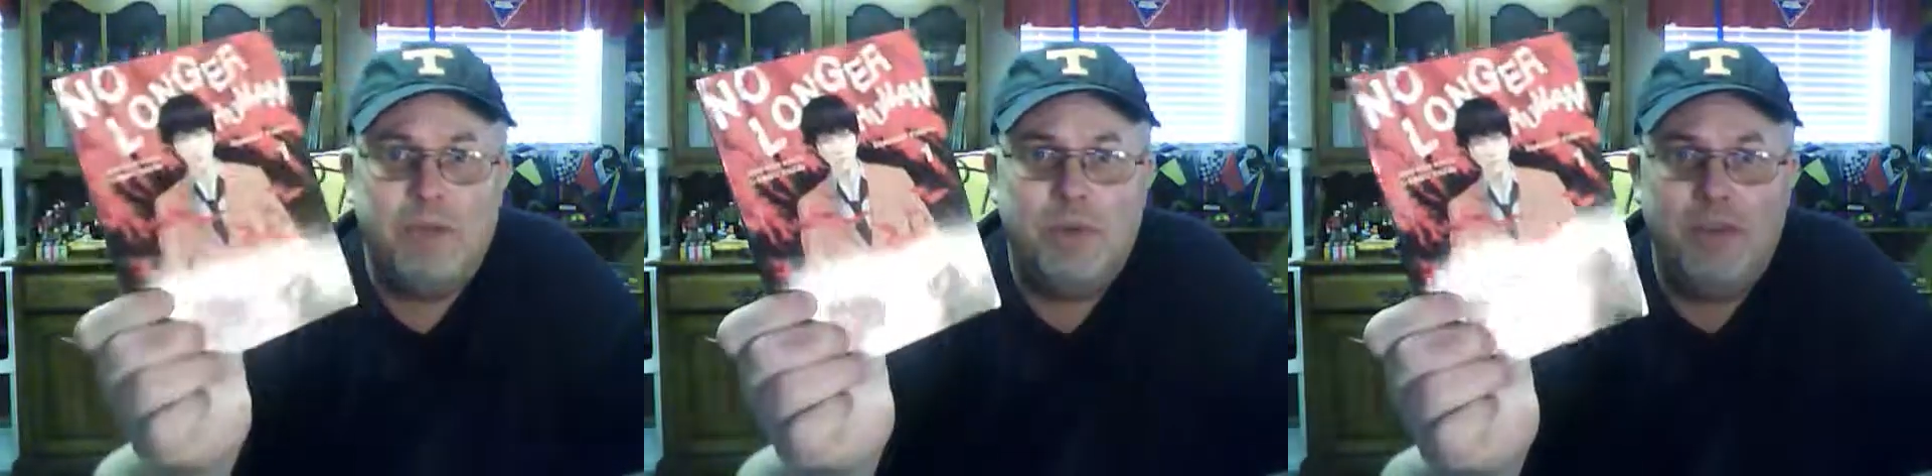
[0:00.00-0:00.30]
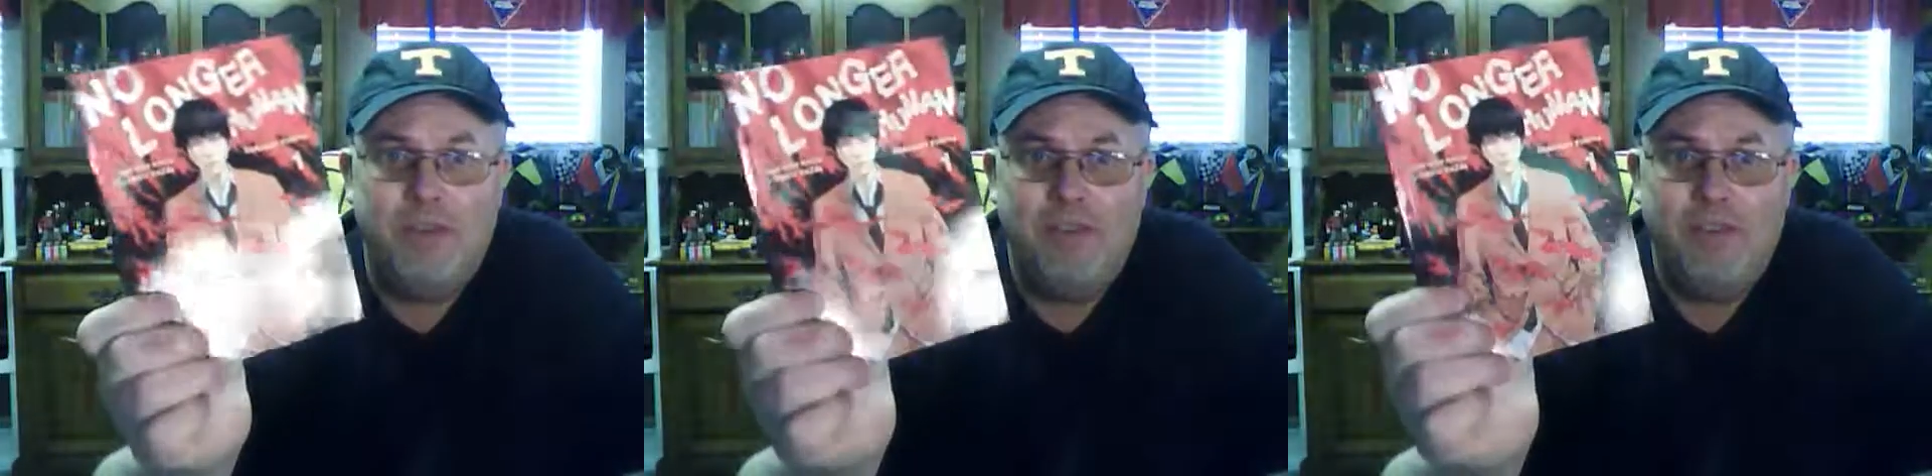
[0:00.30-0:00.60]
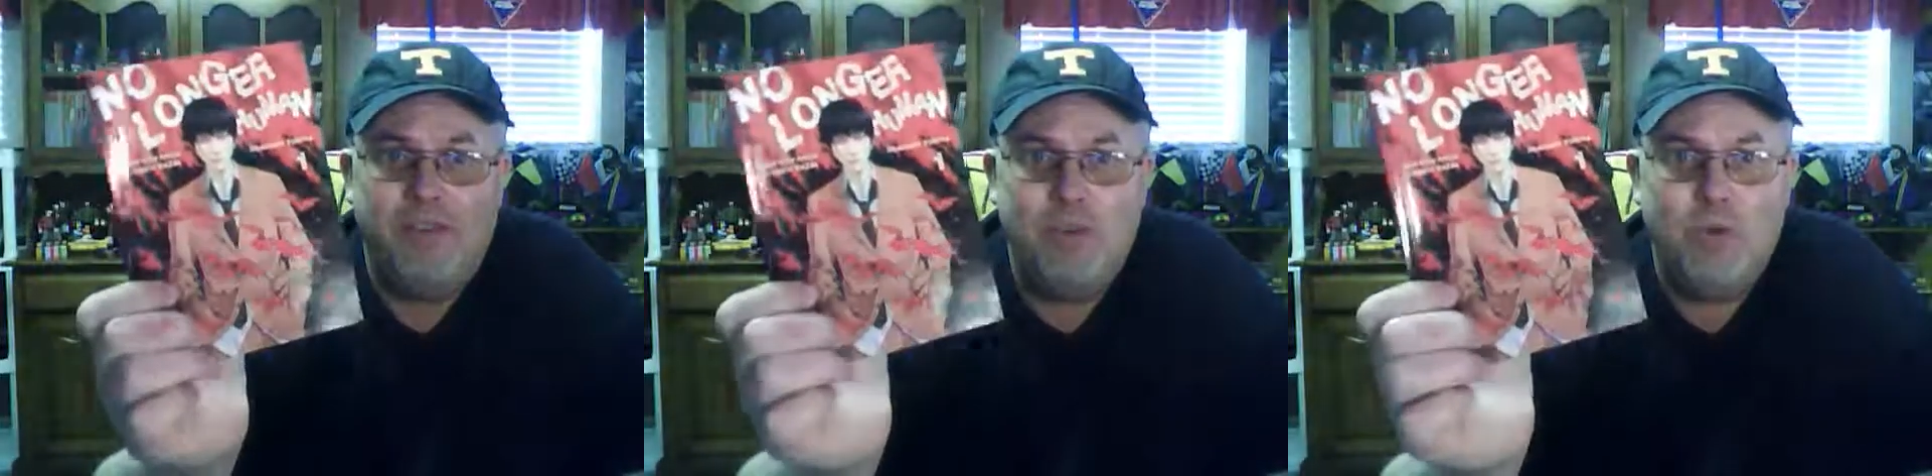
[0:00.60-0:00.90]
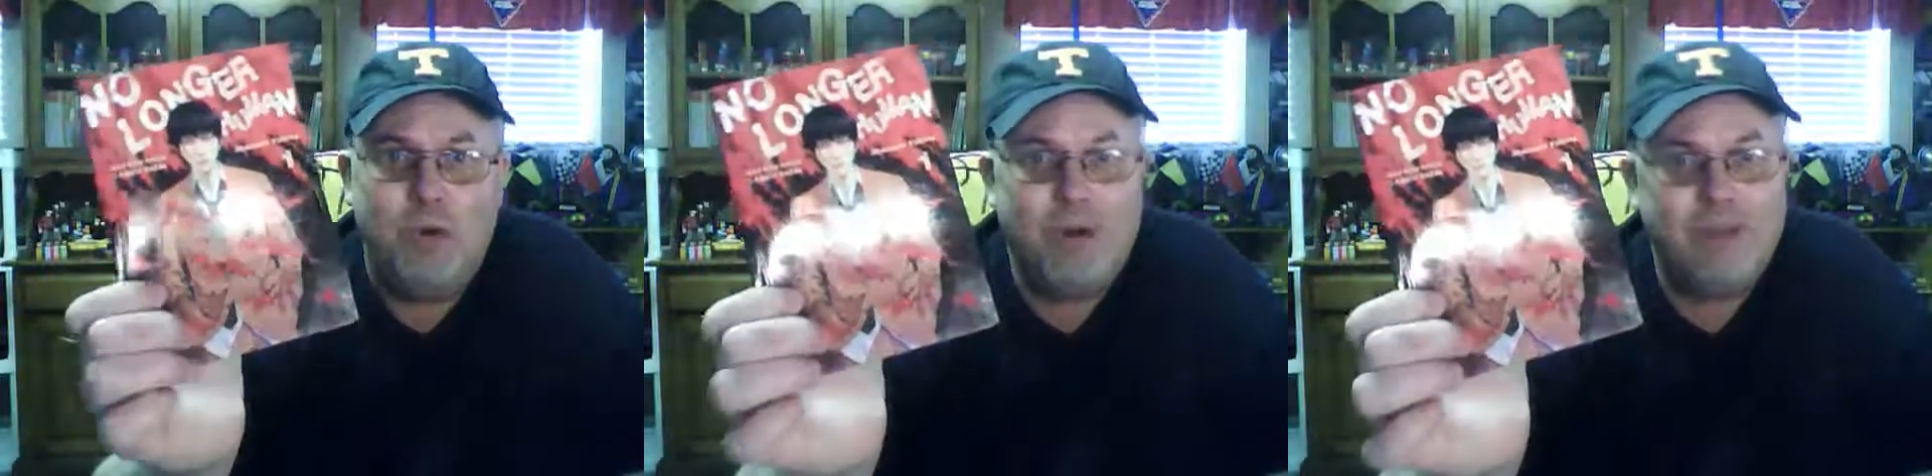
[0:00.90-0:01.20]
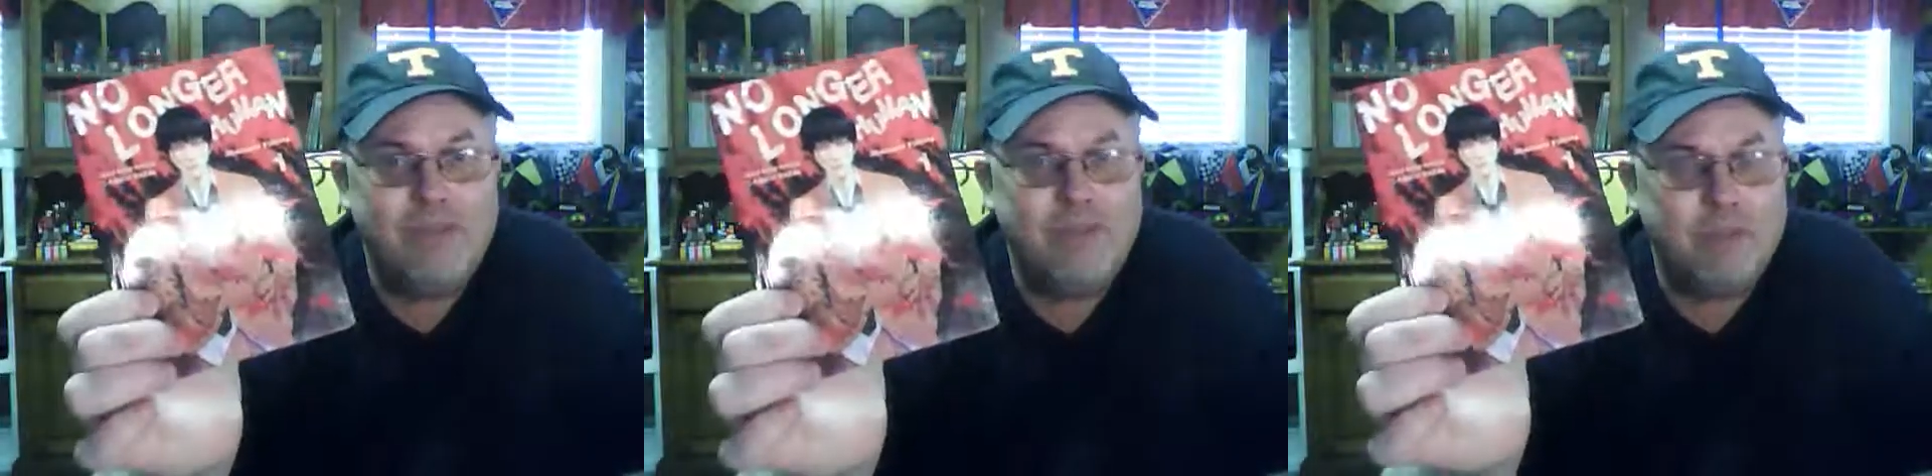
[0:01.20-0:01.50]
but if you are
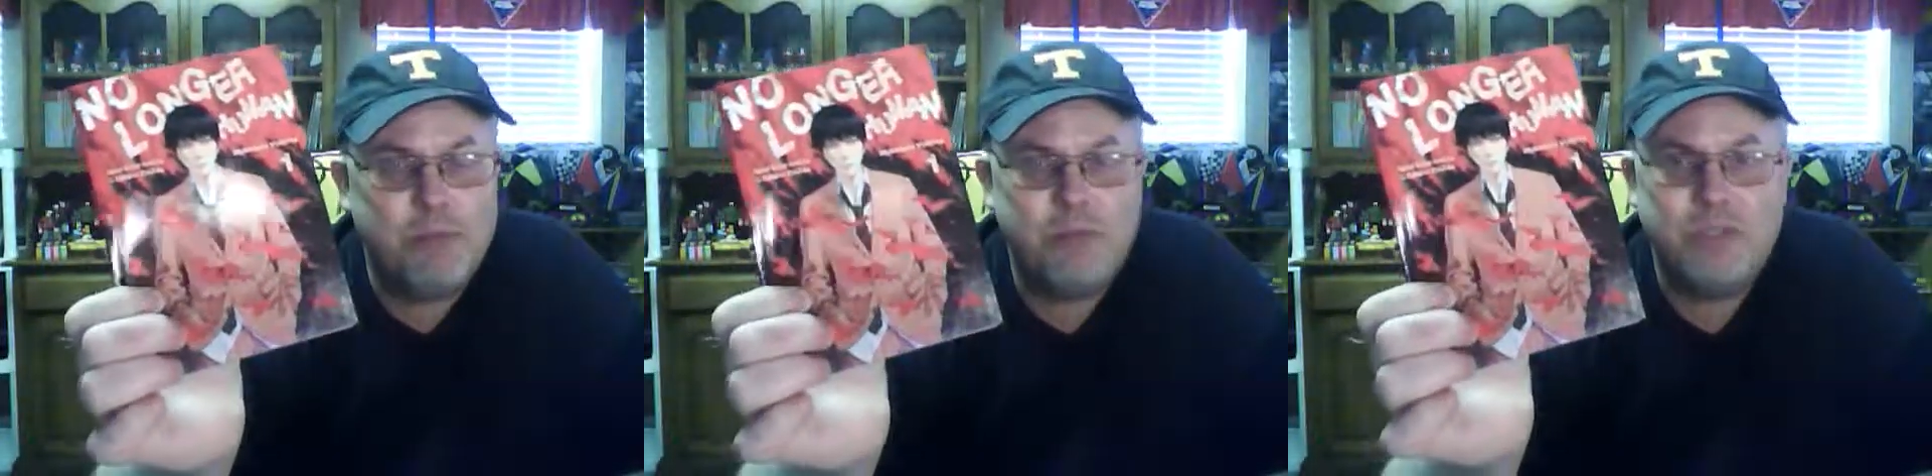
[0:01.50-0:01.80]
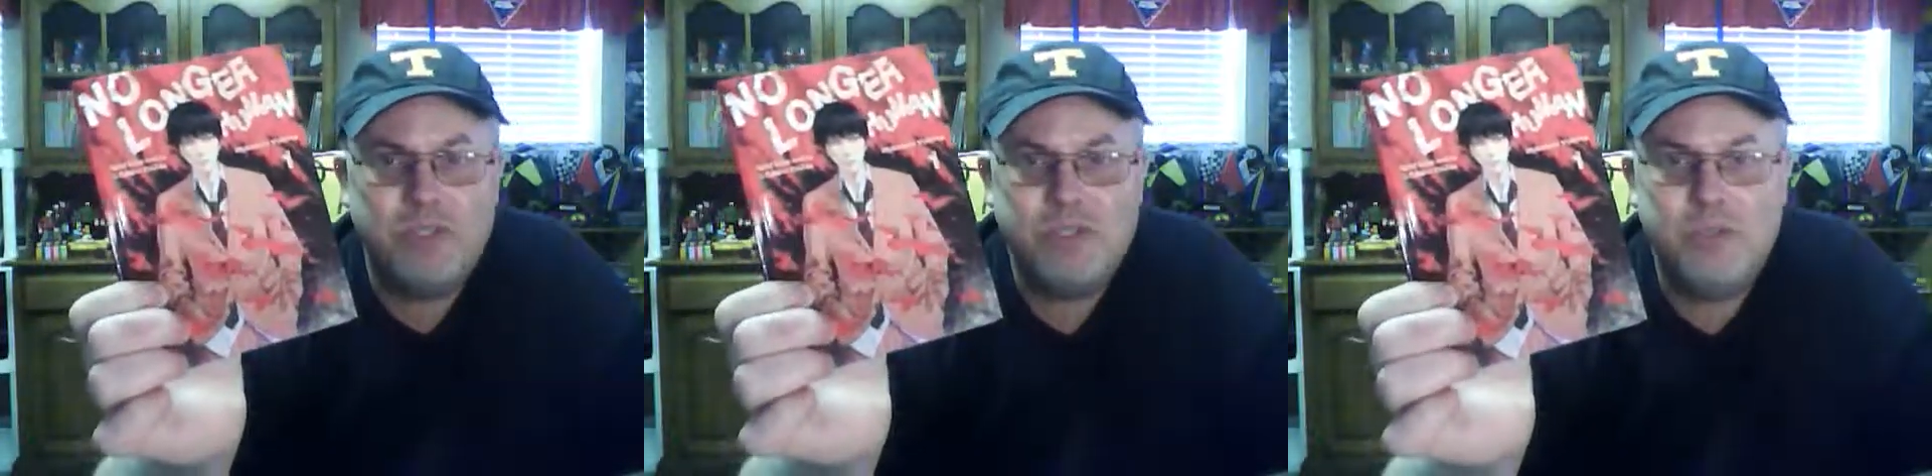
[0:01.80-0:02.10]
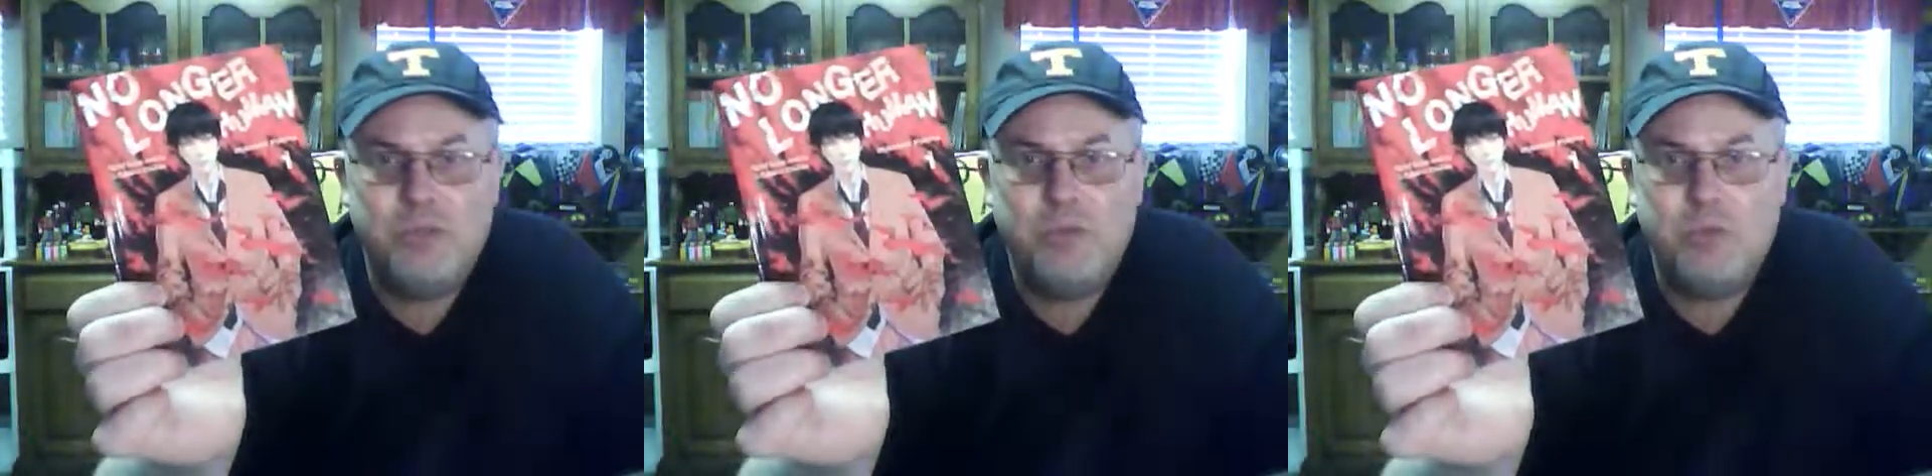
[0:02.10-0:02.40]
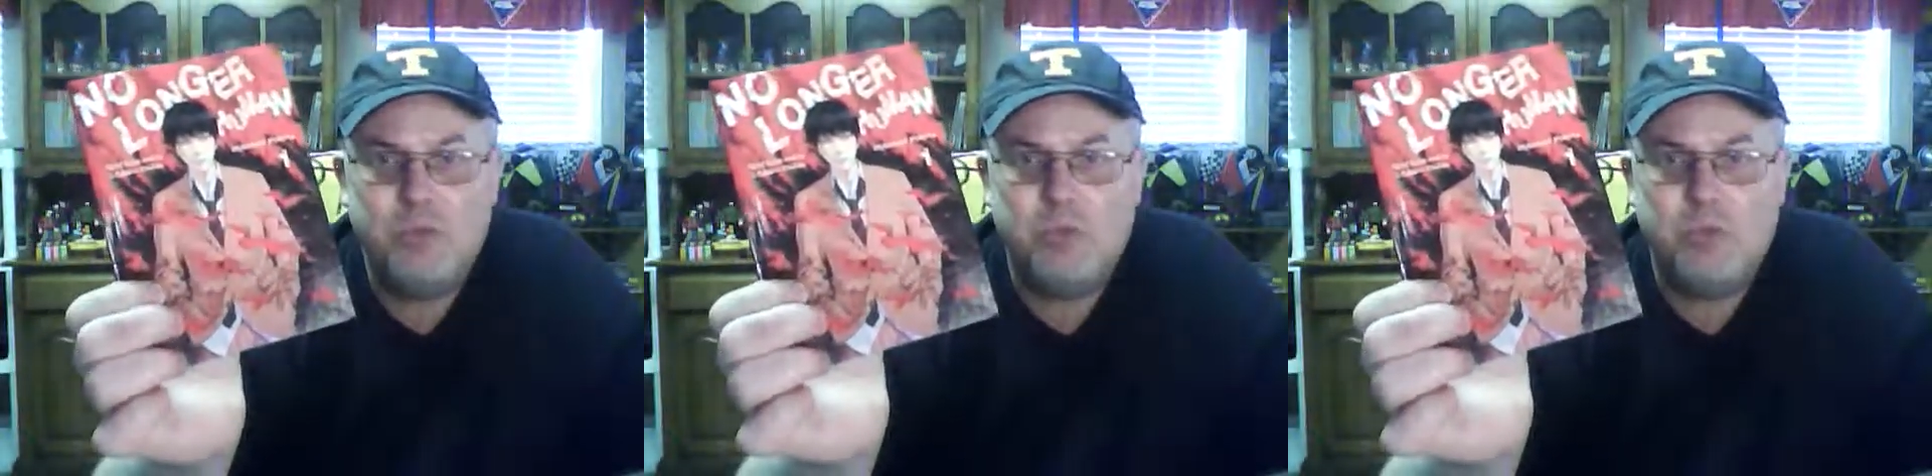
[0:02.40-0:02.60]
ever a person who